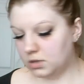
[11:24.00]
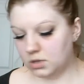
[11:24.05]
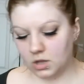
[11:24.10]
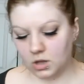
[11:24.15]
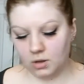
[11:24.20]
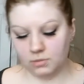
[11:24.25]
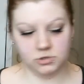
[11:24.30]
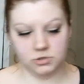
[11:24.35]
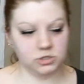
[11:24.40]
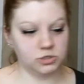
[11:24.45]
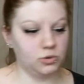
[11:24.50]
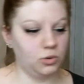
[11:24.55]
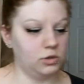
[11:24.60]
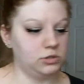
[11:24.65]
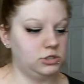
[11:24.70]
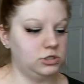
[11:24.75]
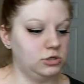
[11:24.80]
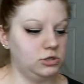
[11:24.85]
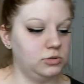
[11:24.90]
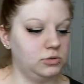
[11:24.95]
Now I'm just
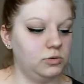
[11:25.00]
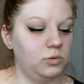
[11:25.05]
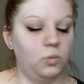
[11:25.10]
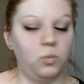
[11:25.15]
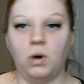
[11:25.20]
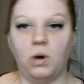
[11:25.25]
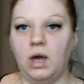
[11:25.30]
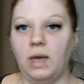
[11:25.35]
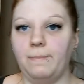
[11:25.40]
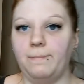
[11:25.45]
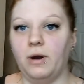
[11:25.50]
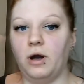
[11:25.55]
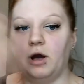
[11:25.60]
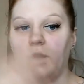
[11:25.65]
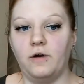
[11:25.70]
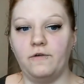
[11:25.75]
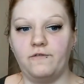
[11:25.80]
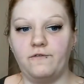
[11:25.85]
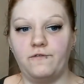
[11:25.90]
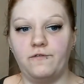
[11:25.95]
going to wipe
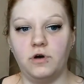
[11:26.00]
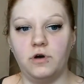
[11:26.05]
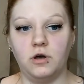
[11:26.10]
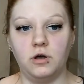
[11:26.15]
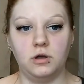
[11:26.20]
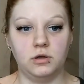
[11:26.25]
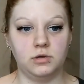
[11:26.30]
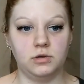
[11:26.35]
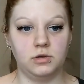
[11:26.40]
off